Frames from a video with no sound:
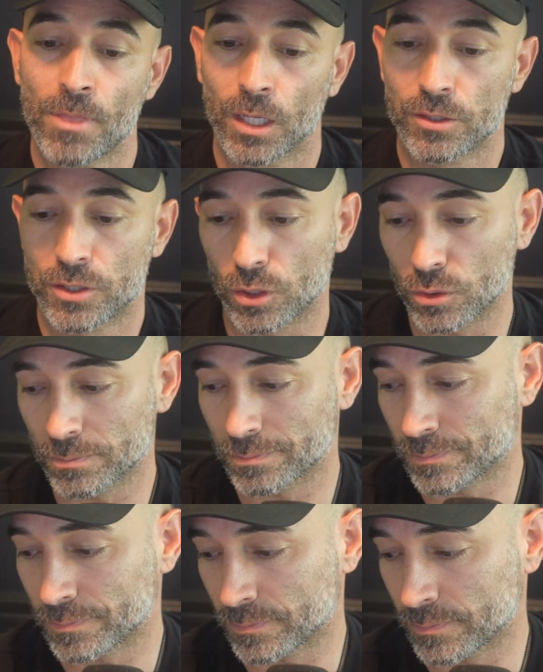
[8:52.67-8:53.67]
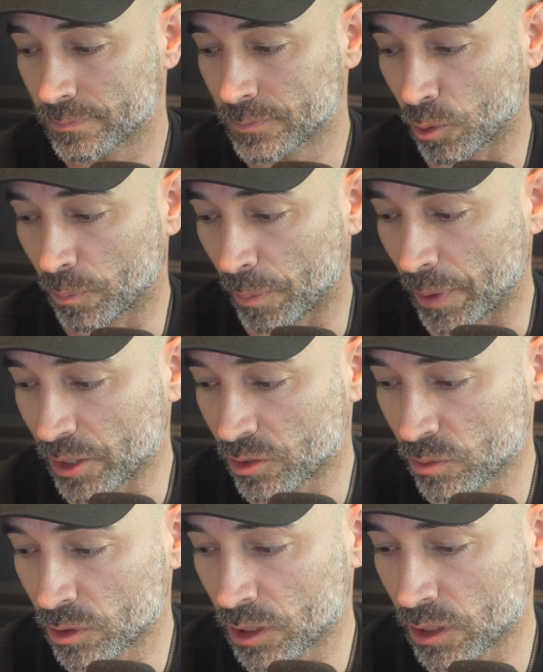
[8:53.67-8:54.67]
So you're
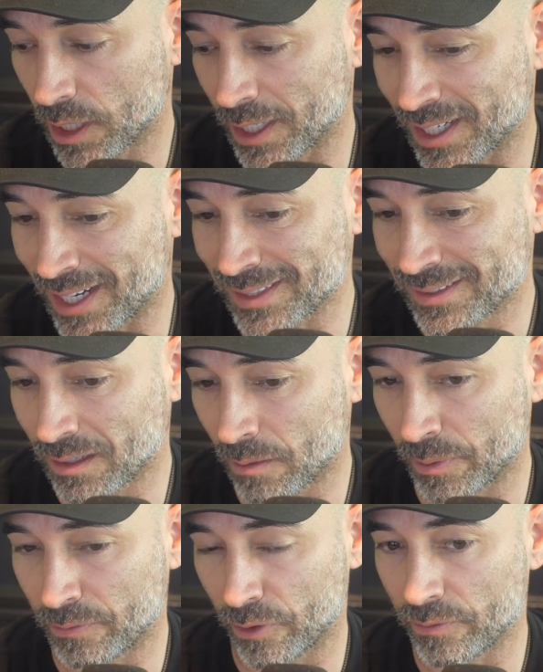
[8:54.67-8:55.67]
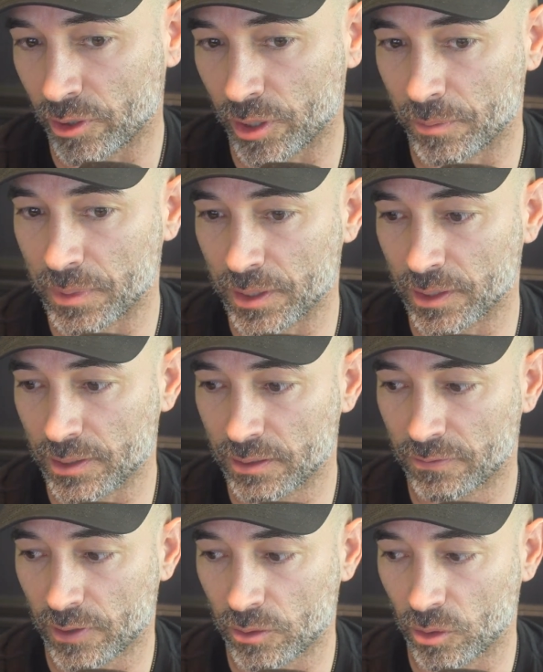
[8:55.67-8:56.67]
perpetually and nonstop and forever going to be in the lead
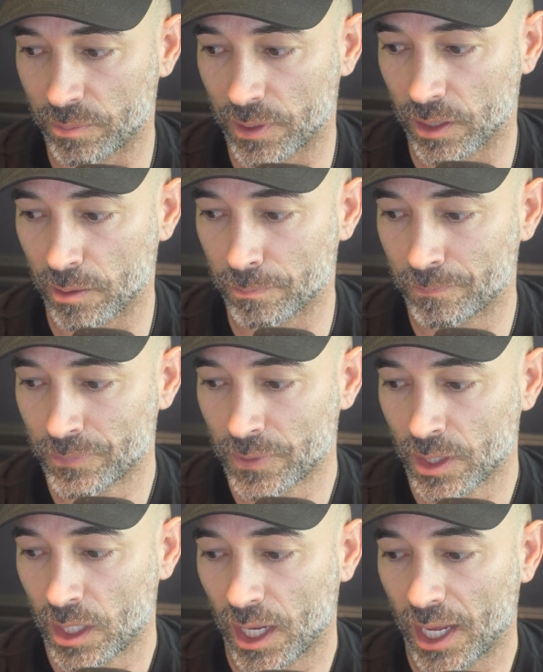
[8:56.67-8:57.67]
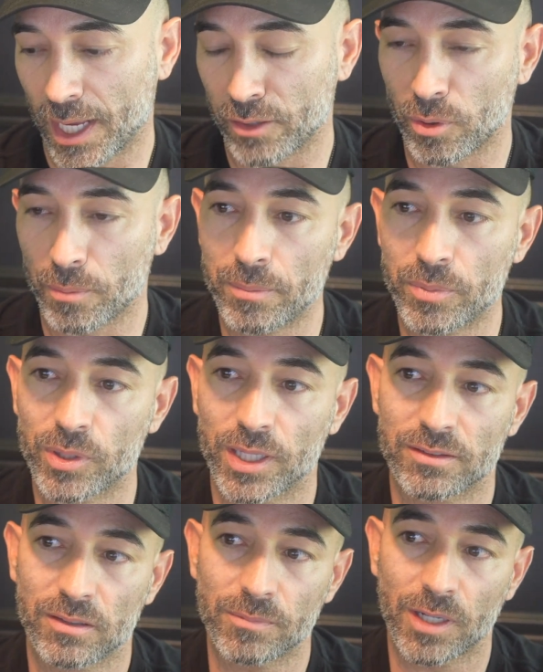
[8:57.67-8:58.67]
follow-up game. And remember that
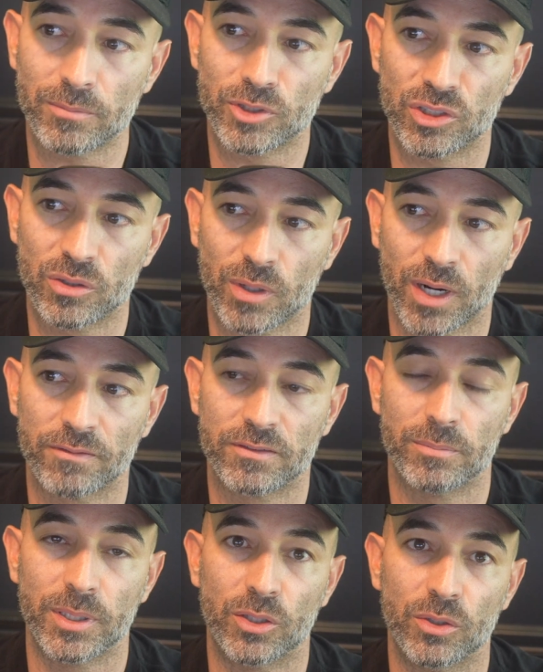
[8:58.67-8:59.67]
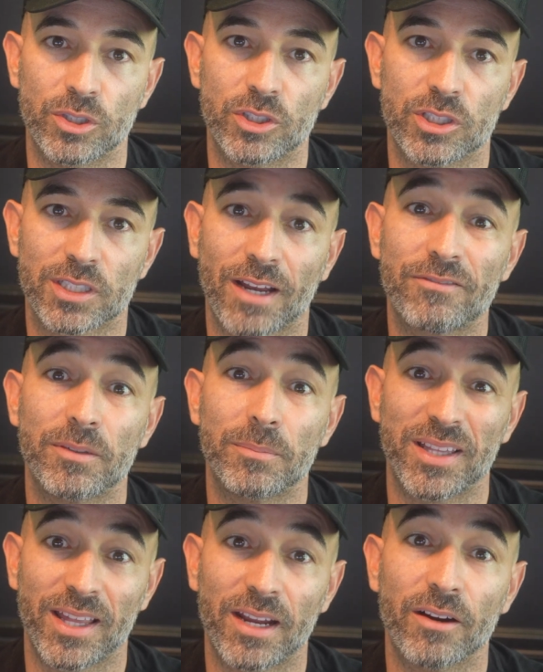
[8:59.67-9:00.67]
sometimes you don't have to be good. You just have to be
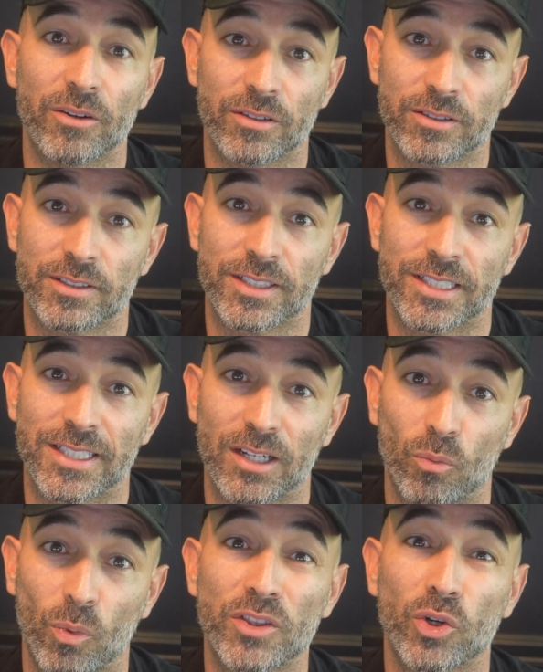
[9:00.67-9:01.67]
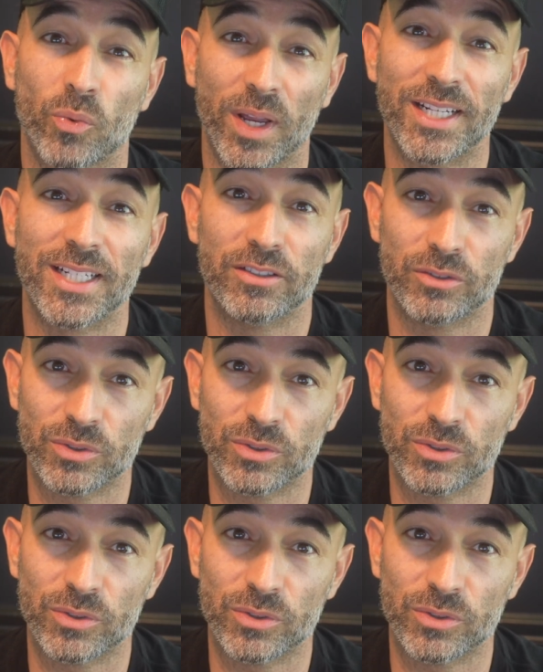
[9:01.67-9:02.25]
there when they're ready to do